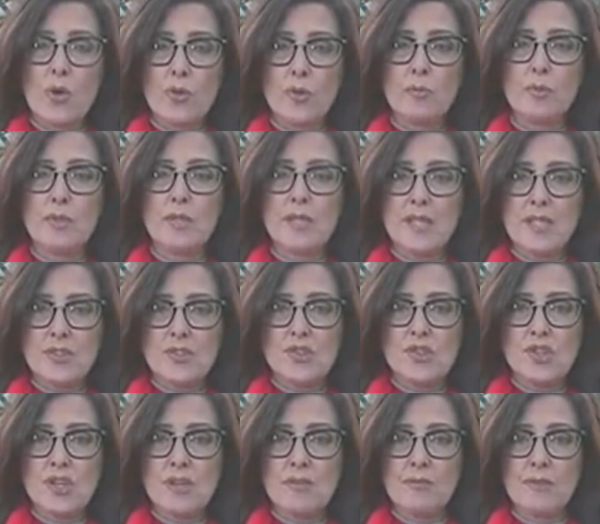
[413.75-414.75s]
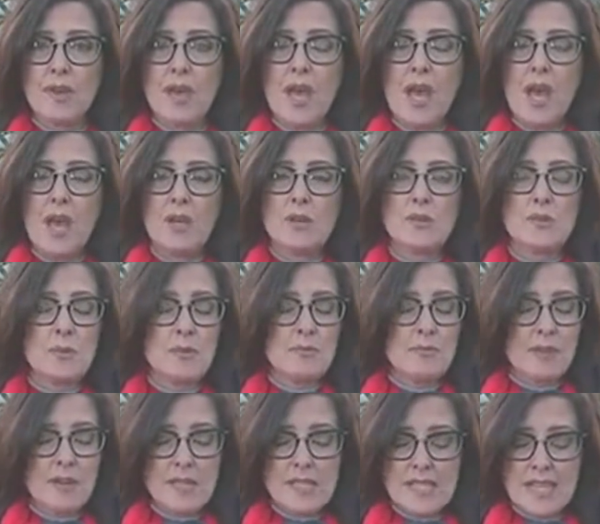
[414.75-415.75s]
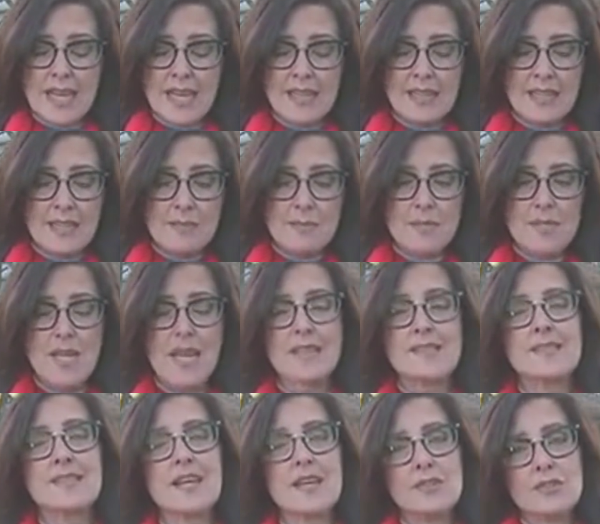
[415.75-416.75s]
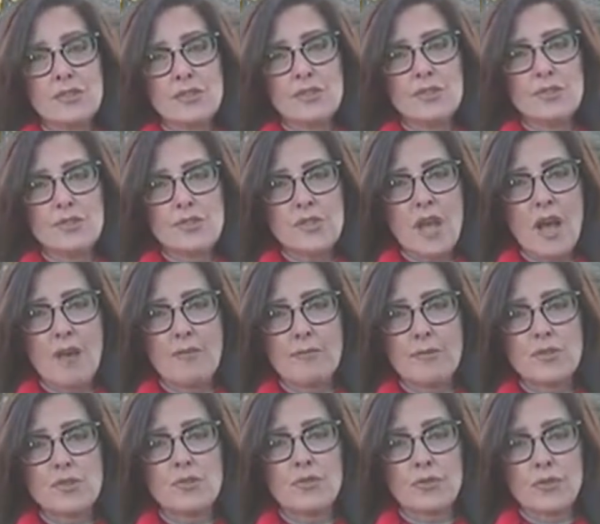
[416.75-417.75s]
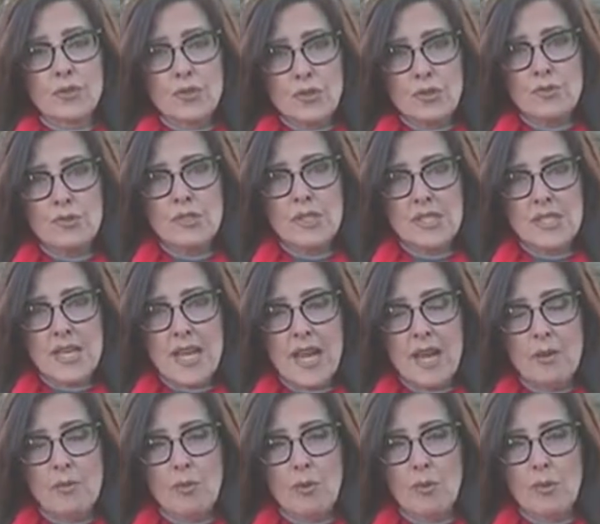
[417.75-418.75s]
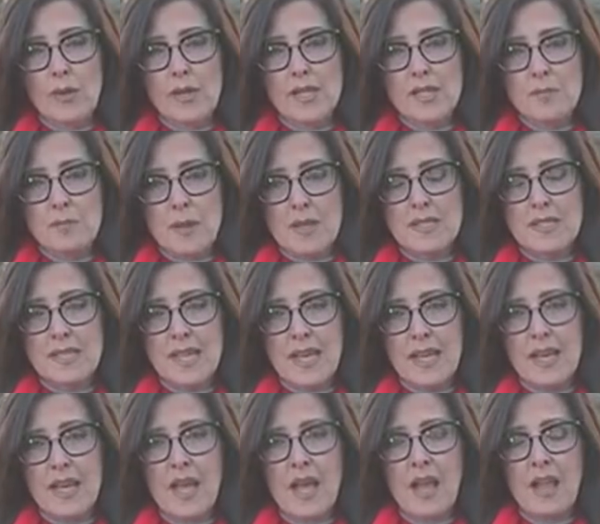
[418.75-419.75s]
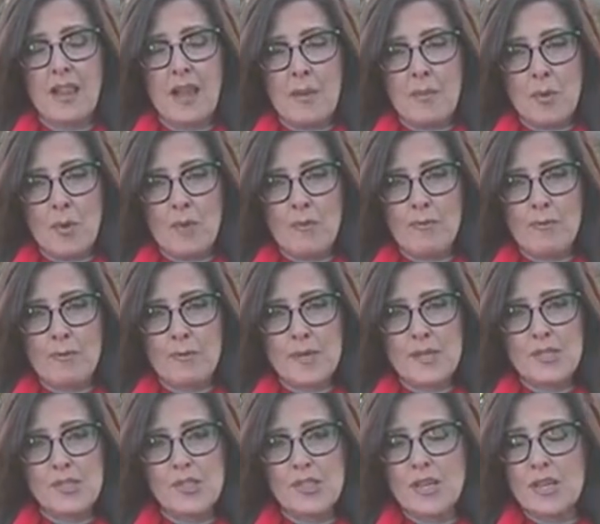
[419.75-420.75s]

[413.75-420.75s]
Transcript: The police chief, who has been very tight-lipped, has scheduled a news conference for noon today, where we expect to get a lot more information.